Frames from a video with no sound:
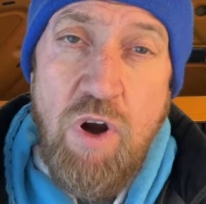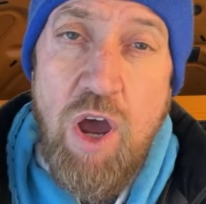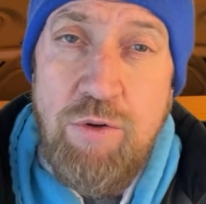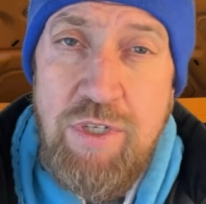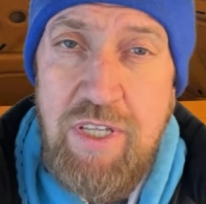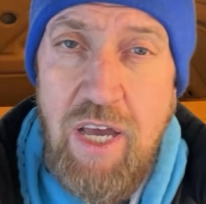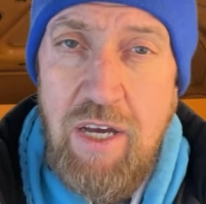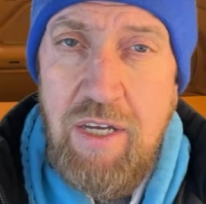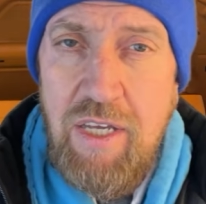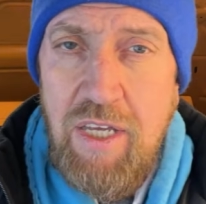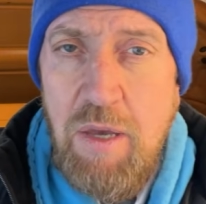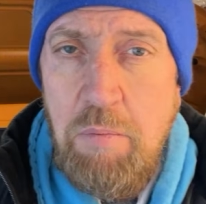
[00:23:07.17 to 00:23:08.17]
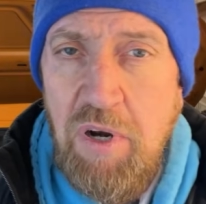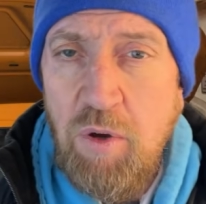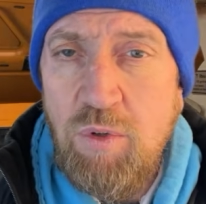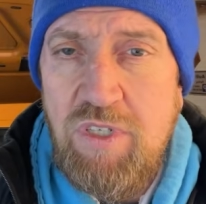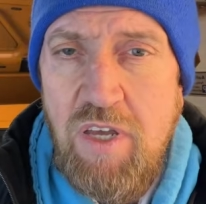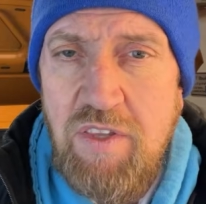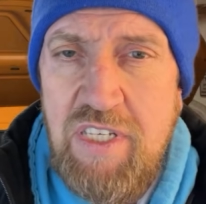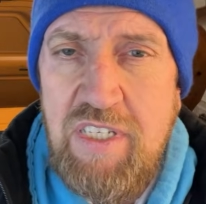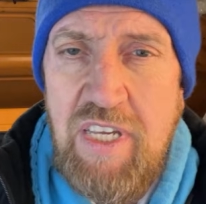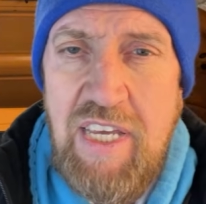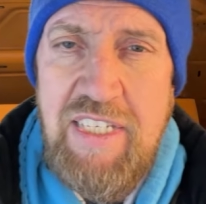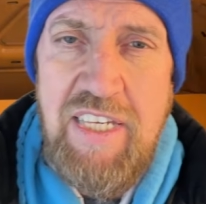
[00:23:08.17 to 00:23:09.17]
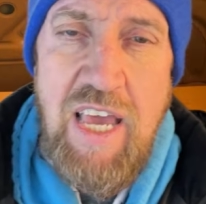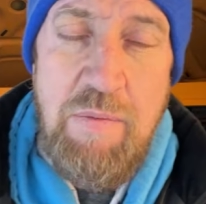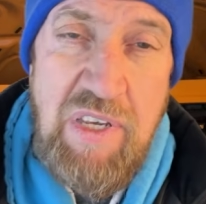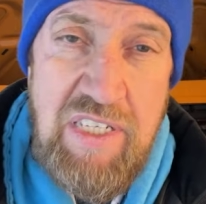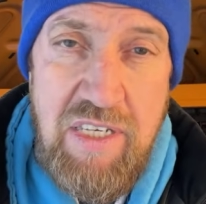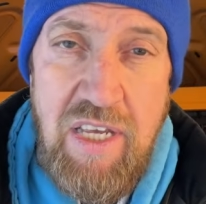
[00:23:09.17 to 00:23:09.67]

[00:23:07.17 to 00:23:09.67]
Roadster, but also the CCM